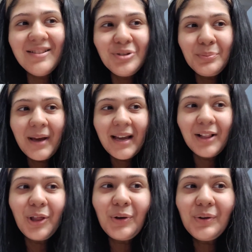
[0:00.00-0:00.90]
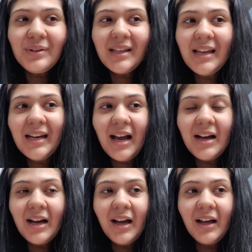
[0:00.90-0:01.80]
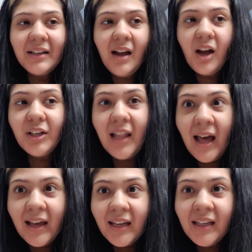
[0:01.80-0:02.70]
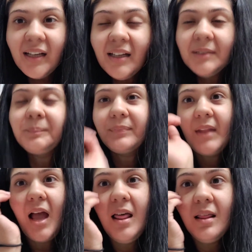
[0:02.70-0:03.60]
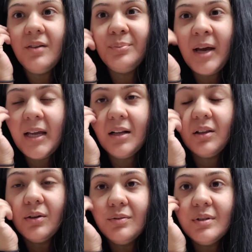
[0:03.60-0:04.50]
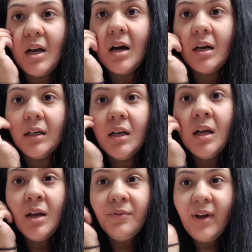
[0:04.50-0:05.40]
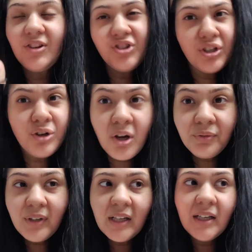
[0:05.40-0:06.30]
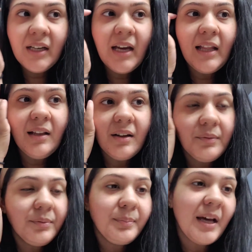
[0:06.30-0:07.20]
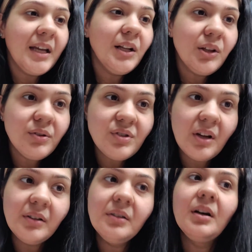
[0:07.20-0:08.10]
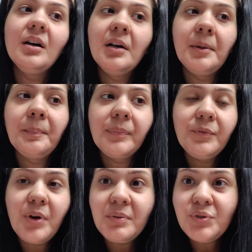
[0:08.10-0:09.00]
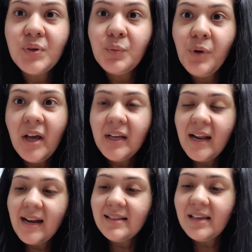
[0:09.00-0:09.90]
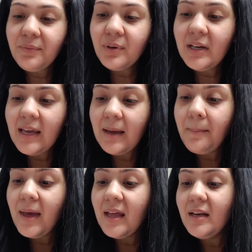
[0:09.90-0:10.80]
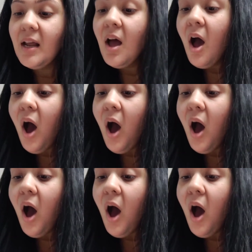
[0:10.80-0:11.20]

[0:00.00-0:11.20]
I do buy clothing on online. I love buying clothes on Fashion Nova. I love buying clothes on um, Forever 21 and I definitely am an